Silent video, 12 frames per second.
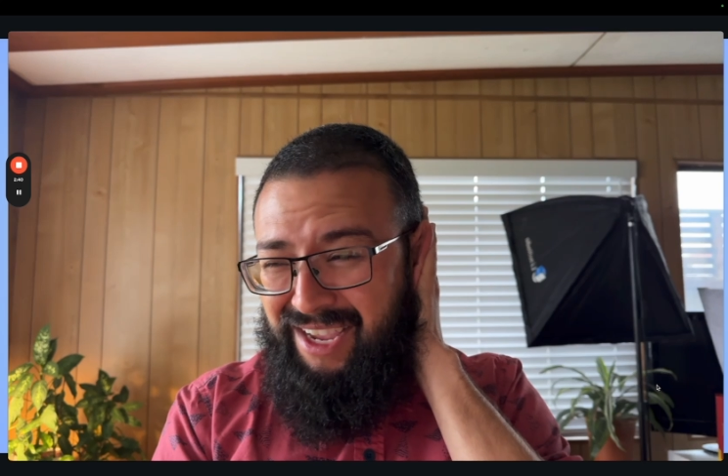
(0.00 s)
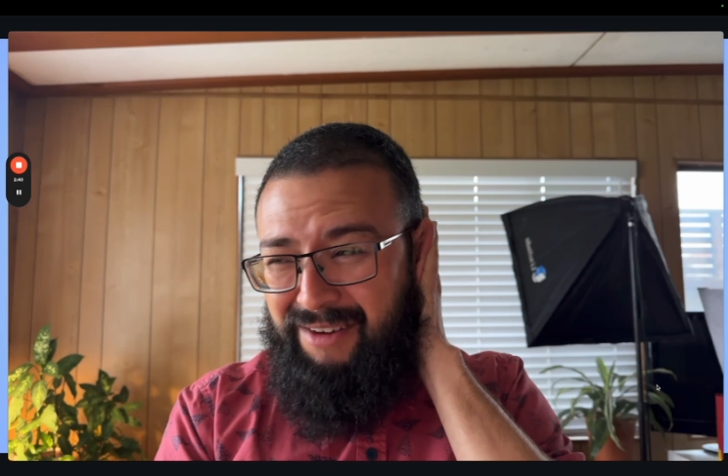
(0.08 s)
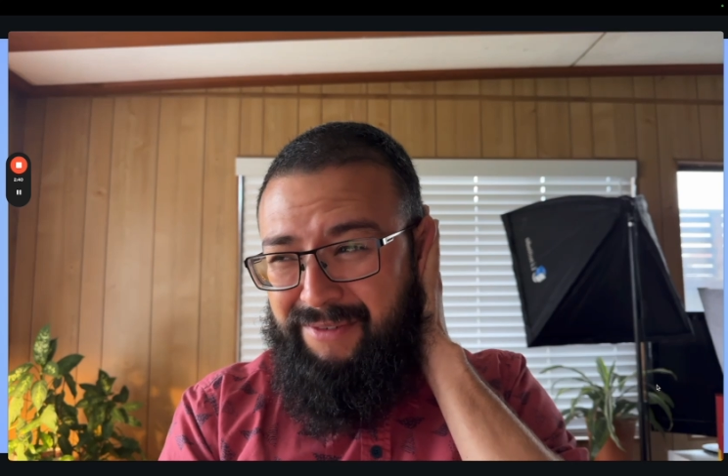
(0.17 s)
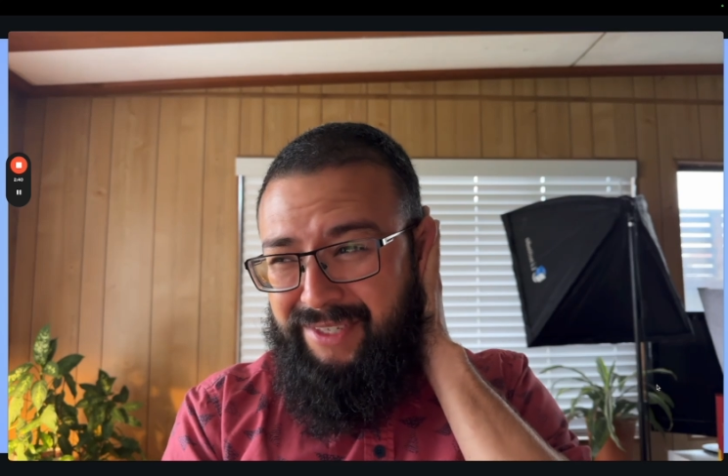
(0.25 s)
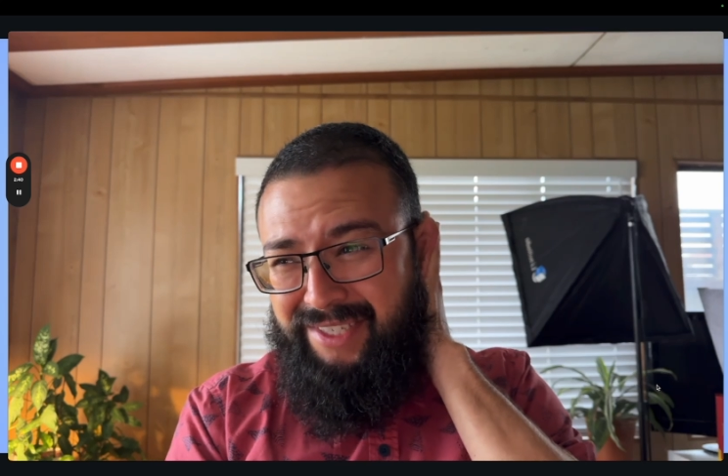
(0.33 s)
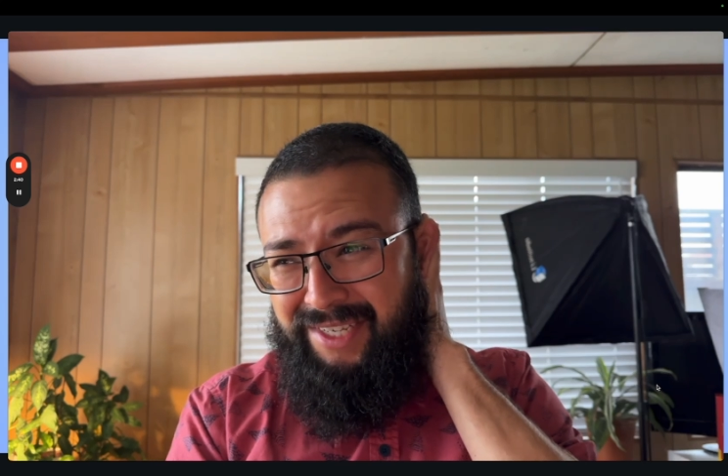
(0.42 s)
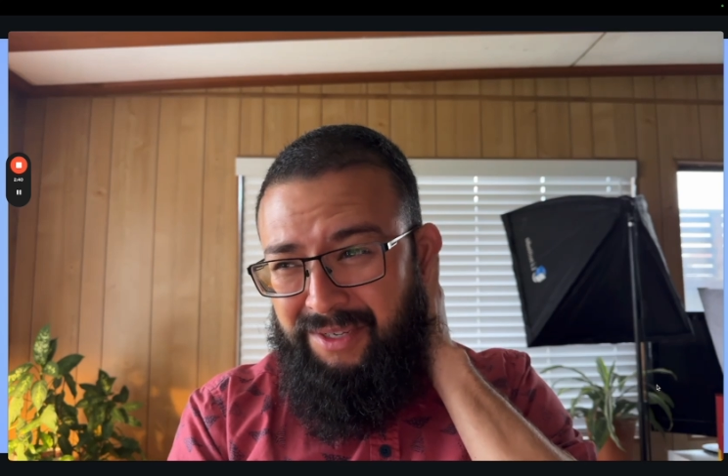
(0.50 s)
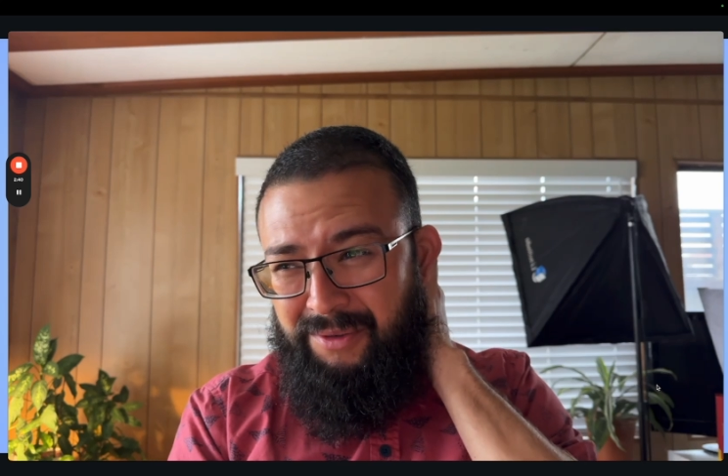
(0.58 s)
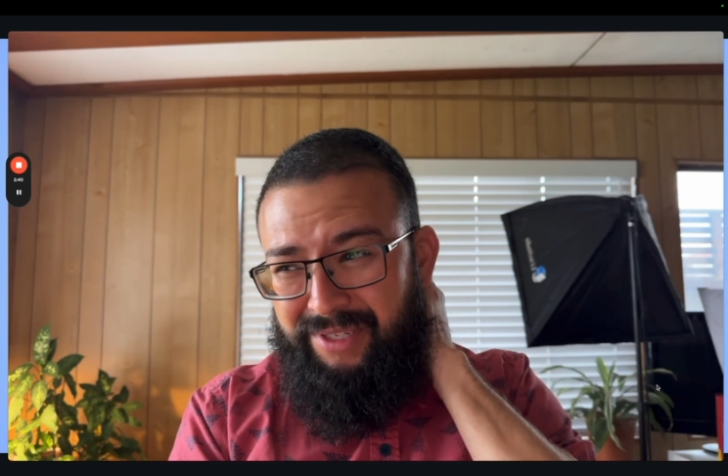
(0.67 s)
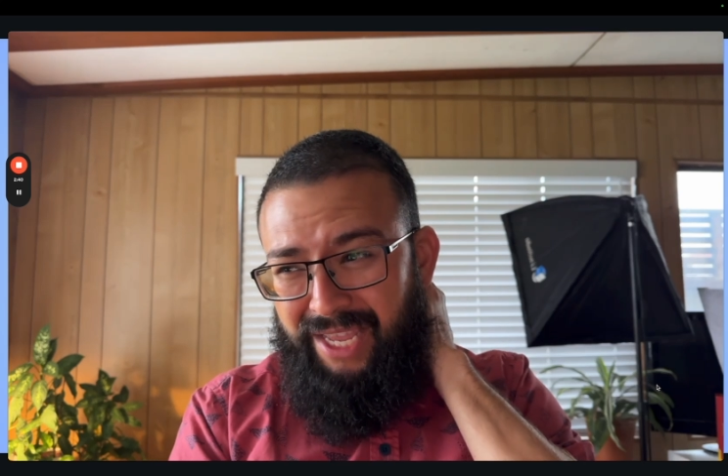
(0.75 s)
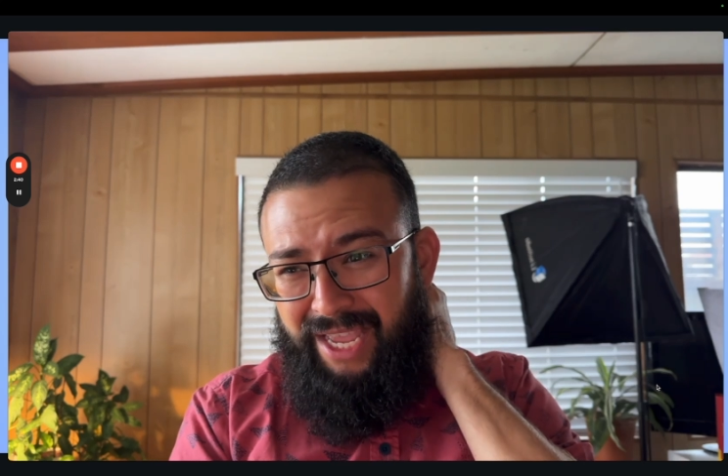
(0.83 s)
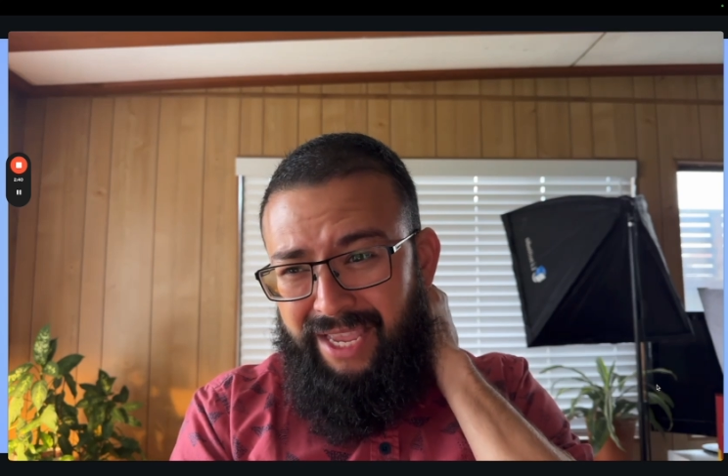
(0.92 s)
every single
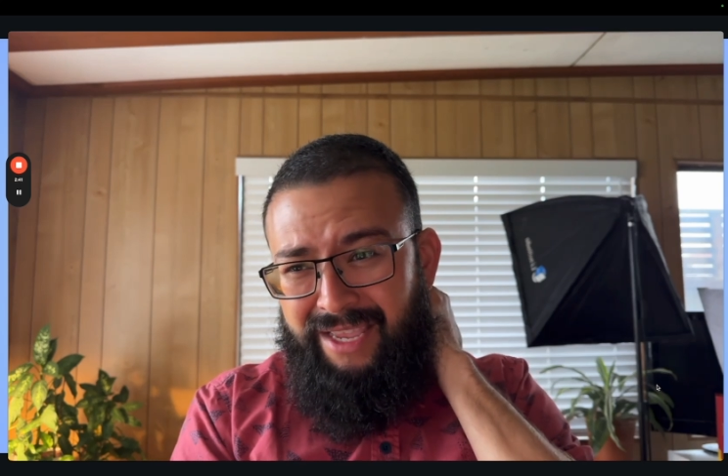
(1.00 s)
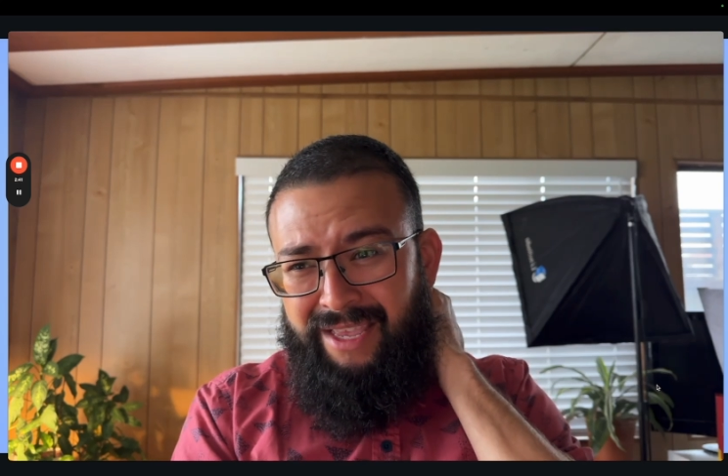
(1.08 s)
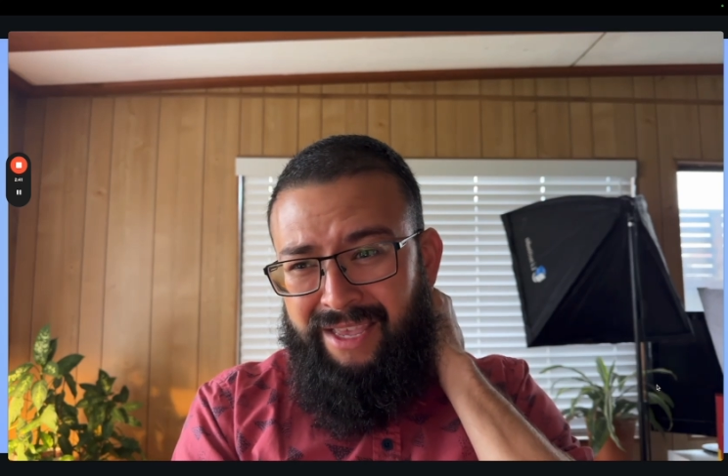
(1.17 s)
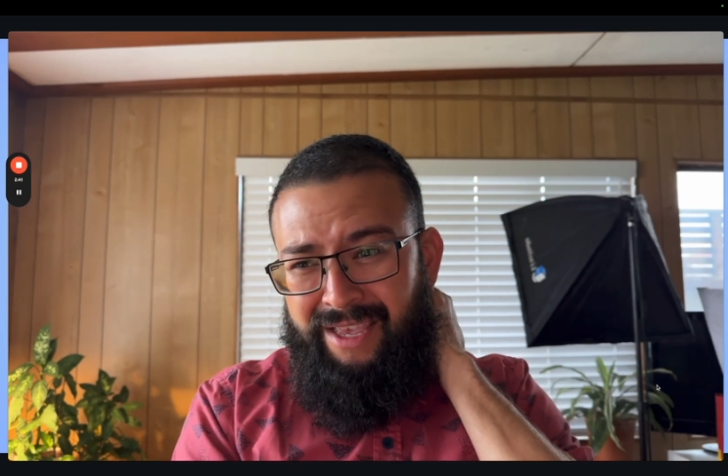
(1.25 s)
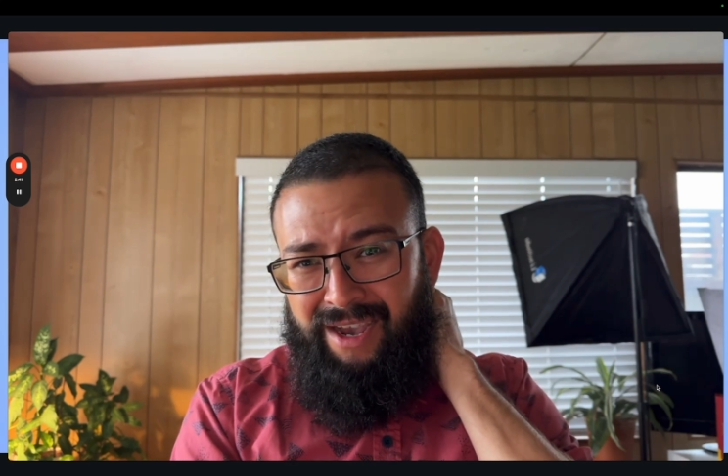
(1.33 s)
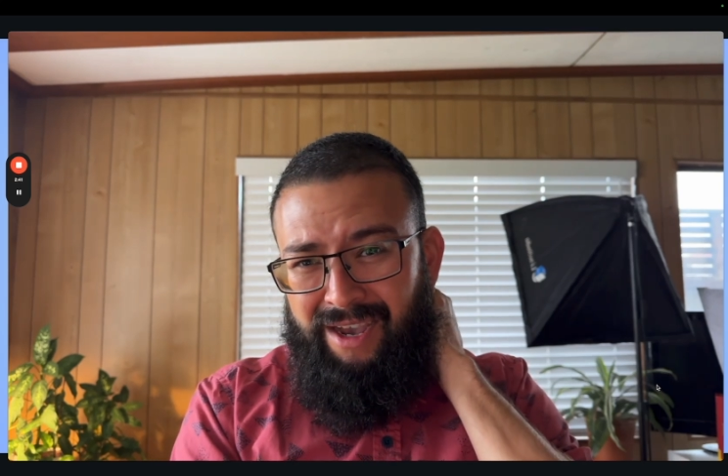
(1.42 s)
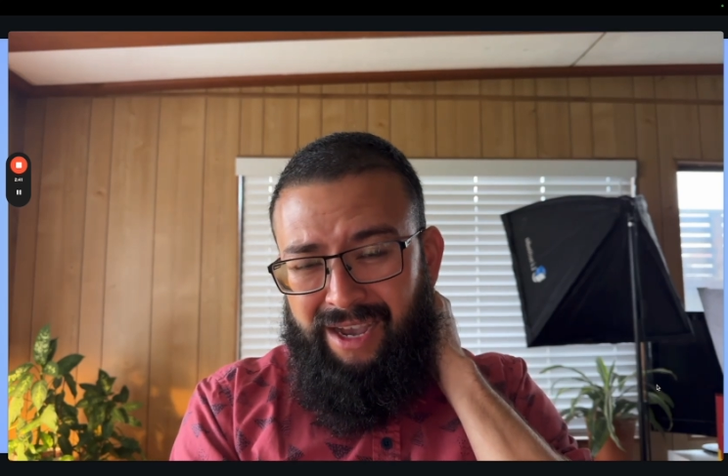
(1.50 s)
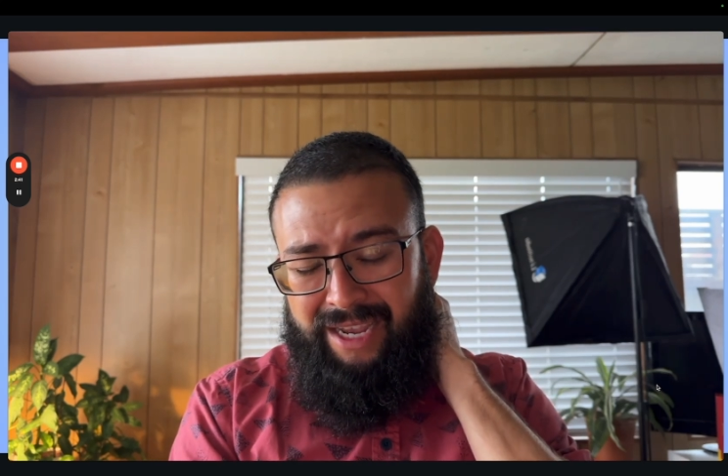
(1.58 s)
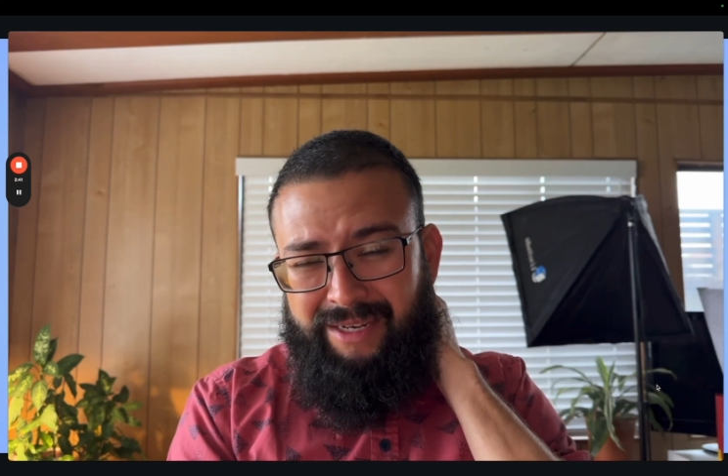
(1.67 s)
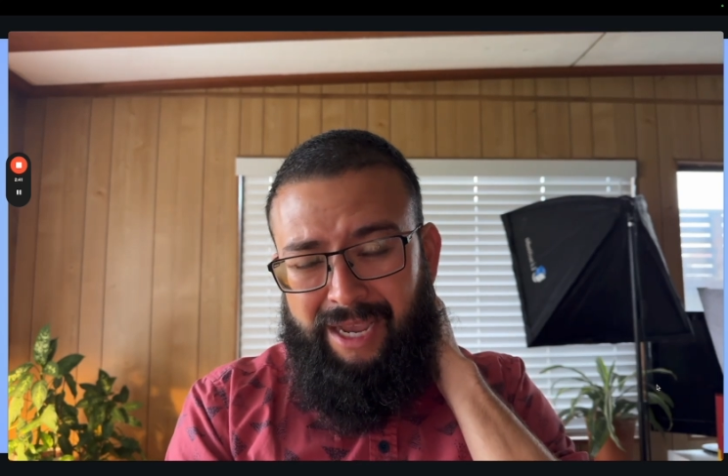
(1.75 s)
day I,